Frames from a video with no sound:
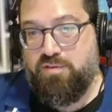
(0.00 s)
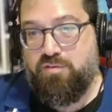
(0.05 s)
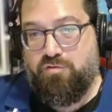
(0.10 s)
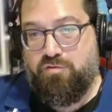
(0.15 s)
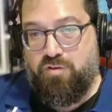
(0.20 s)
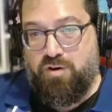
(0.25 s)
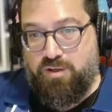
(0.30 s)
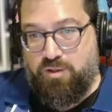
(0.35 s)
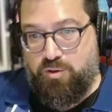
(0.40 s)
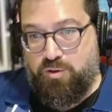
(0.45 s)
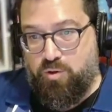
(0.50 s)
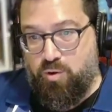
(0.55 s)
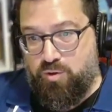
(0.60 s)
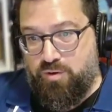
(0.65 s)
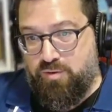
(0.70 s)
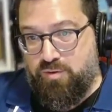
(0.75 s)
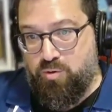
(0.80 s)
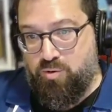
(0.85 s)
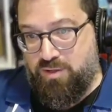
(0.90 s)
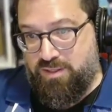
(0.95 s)
the front end code
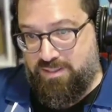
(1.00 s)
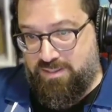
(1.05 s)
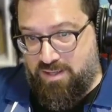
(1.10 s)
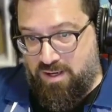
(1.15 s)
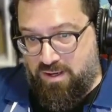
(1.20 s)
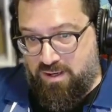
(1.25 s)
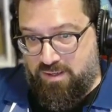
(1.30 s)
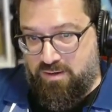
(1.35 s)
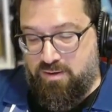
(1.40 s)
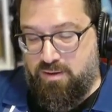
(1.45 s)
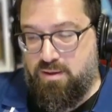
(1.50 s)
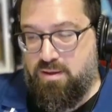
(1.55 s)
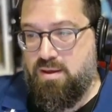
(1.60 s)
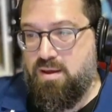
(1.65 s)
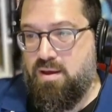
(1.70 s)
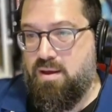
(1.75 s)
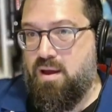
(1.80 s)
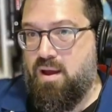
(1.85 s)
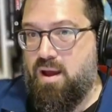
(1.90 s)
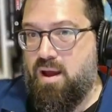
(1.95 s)
is already done.
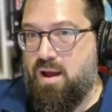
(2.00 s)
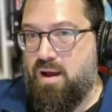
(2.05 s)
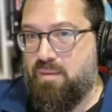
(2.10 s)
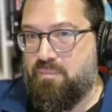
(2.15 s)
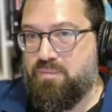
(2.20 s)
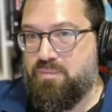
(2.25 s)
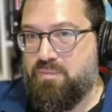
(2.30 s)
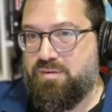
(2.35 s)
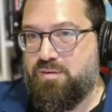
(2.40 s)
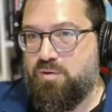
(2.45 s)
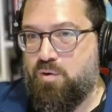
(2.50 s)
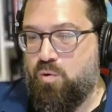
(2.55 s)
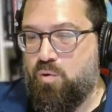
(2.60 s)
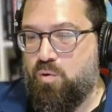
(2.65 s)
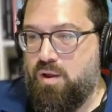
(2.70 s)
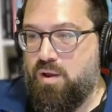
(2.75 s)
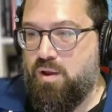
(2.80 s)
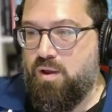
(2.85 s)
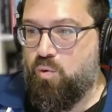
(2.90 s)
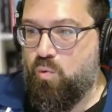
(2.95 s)

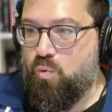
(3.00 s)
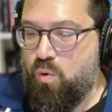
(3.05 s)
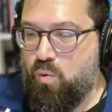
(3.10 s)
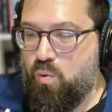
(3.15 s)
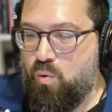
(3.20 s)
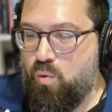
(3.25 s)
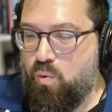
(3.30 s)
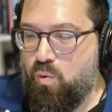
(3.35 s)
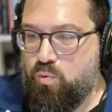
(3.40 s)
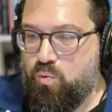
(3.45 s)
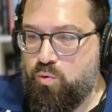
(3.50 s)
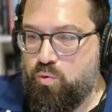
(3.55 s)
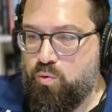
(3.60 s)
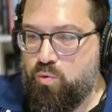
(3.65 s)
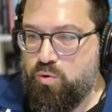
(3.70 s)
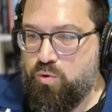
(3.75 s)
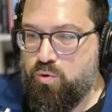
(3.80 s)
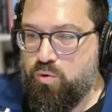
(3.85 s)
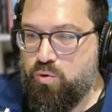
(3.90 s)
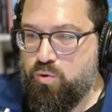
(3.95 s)
So what we're
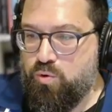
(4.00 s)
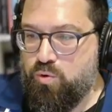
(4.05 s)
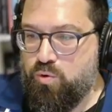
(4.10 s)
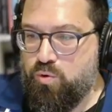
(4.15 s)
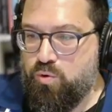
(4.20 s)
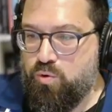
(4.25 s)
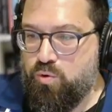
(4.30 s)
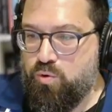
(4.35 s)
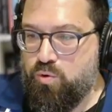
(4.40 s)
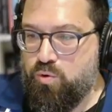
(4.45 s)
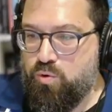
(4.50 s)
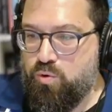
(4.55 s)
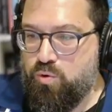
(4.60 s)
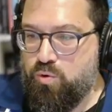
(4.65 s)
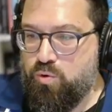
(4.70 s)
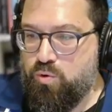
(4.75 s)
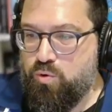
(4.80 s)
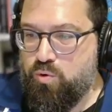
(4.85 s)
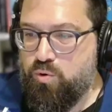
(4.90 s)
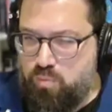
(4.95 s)
seeing is a
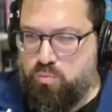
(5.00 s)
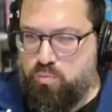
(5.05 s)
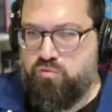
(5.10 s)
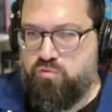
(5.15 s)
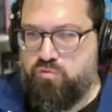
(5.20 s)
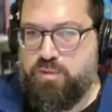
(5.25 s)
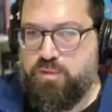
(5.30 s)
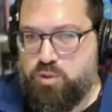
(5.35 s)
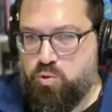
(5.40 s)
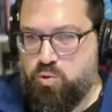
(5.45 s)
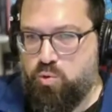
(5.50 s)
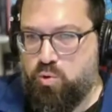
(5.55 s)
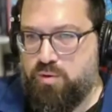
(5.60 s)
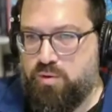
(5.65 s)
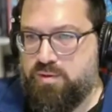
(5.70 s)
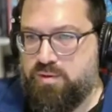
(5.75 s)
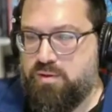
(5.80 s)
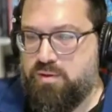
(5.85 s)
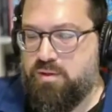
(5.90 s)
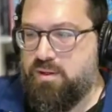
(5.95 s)
strong movement
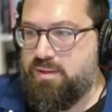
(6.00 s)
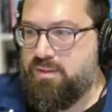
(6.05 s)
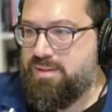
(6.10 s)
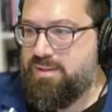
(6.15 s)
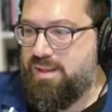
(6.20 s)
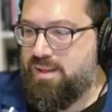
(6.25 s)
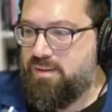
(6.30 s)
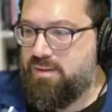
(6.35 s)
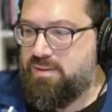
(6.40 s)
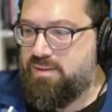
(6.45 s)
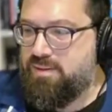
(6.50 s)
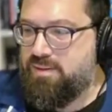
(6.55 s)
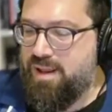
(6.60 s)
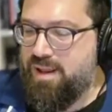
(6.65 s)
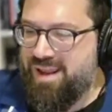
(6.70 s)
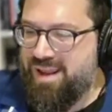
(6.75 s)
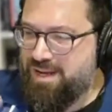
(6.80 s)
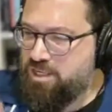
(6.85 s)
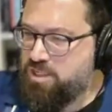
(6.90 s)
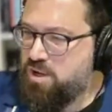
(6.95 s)
towards the
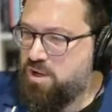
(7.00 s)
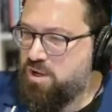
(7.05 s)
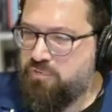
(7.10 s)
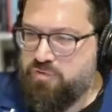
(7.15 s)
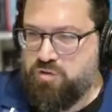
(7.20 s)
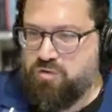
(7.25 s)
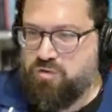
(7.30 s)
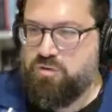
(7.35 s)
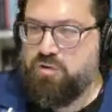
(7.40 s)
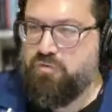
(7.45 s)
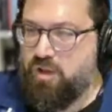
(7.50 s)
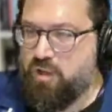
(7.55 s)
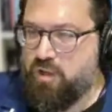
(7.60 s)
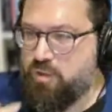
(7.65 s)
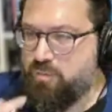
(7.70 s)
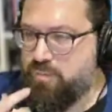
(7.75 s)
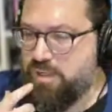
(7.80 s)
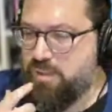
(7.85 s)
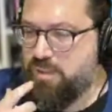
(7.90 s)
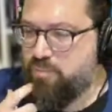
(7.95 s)
handoff to
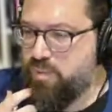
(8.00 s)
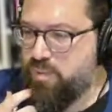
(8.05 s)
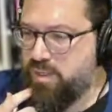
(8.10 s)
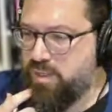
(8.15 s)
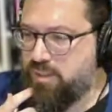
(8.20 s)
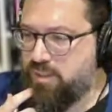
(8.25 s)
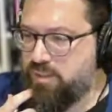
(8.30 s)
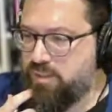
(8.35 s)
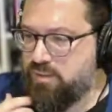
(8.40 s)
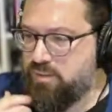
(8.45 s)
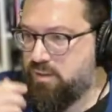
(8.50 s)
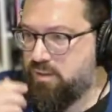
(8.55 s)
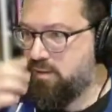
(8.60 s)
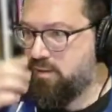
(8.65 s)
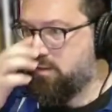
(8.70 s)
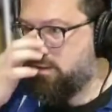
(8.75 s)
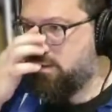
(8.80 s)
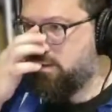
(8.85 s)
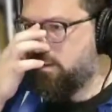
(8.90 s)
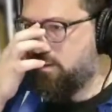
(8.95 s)
development being
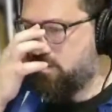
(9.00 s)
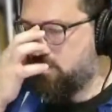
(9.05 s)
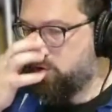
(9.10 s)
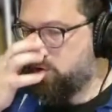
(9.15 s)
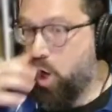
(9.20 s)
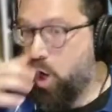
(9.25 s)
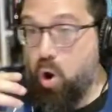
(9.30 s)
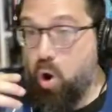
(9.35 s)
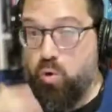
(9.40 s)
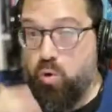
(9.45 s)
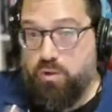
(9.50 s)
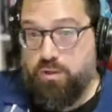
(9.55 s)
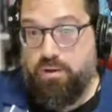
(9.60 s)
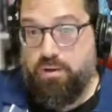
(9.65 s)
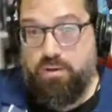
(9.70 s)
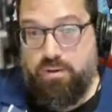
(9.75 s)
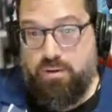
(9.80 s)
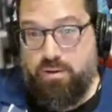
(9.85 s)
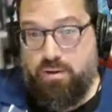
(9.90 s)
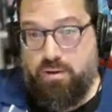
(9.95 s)
code
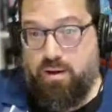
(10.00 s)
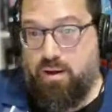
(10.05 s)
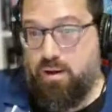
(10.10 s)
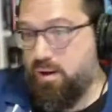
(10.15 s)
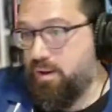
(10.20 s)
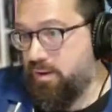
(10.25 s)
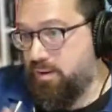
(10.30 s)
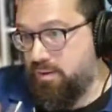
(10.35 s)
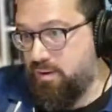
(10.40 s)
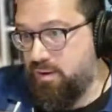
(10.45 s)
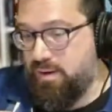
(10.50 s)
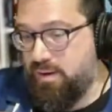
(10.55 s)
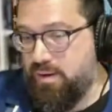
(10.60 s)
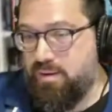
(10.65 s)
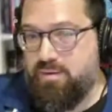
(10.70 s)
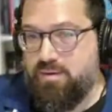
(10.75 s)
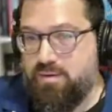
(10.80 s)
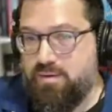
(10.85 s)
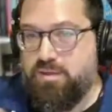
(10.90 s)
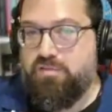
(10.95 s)

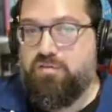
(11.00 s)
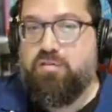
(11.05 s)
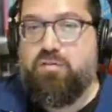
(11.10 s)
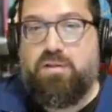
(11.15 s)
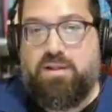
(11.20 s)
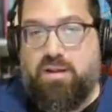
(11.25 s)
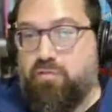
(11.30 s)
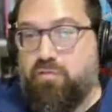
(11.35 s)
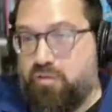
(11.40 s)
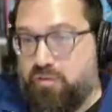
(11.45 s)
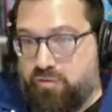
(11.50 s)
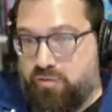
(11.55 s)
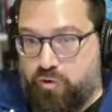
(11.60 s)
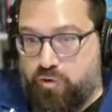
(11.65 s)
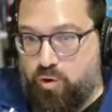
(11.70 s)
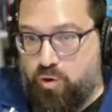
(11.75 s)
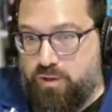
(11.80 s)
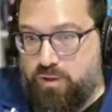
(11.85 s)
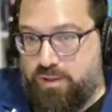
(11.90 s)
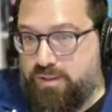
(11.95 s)
in different levels of
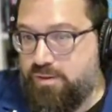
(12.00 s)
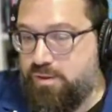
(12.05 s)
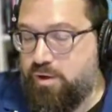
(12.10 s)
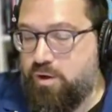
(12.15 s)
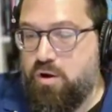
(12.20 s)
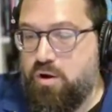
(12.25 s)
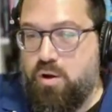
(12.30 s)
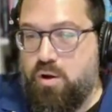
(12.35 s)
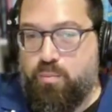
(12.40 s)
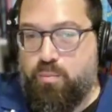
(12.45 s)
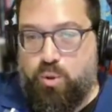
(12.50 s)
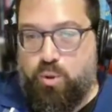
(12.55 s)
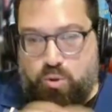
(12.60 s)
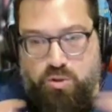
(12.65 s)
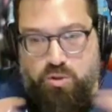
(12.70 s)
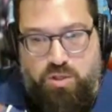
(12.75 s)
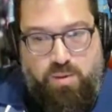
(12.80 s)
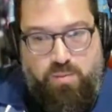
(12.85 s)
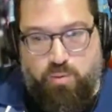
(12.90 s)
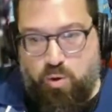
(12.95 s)
code, either
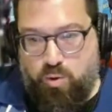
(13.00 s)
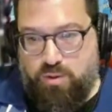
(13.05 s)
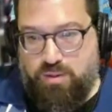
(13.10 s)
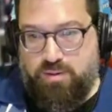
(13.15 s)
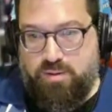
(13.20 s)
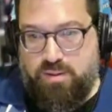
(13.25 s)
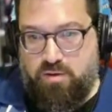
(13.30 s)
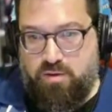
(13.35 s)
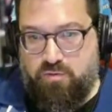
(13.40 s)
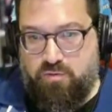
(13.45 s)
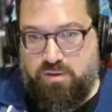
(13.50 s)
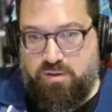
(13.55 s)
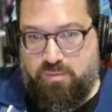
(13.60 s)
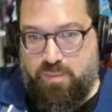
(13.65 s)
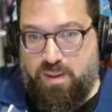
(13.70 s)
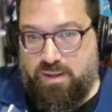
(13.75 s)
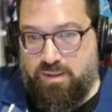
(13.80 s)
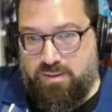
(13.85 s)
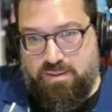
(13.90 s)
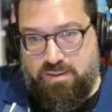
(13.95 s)
prototype code inside of a
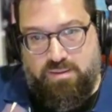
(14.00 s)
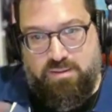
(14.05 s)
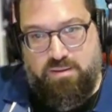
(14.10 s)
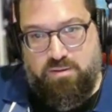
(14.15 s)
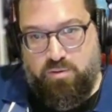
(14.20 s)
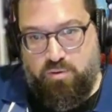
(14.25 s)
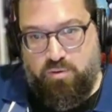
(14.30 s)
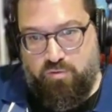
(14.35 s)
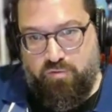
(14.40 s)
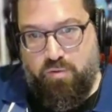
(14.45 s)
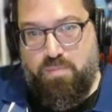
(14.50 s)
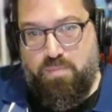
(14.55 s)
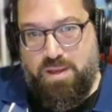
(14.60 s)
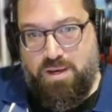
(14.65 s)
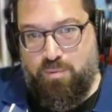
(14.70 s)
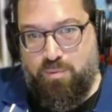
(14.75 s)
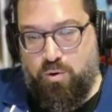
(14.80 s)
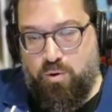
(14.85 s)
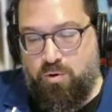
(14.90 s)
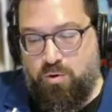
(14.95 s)
spec that's sort of a
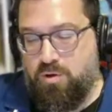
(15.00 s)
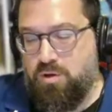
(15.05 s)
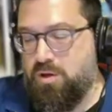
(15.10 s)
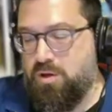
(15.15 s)
minimal,